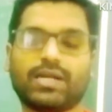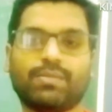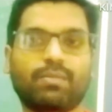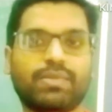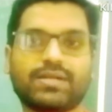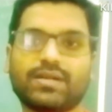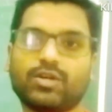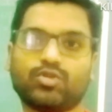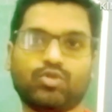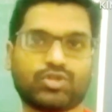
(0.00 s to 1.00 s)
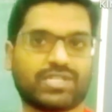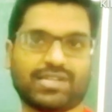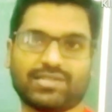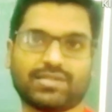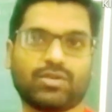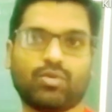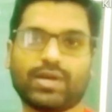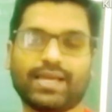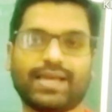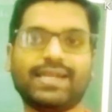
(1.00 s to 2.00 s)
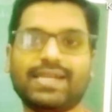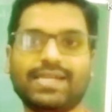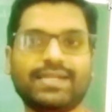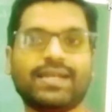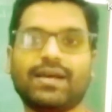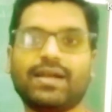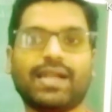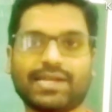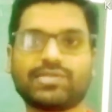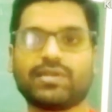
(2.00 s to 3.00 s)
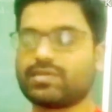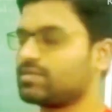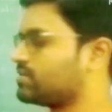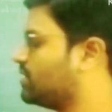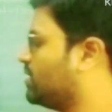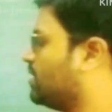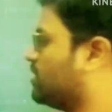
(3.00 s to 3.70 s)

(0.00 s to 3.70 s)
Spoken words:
remember those structures, okay, aniline like structures.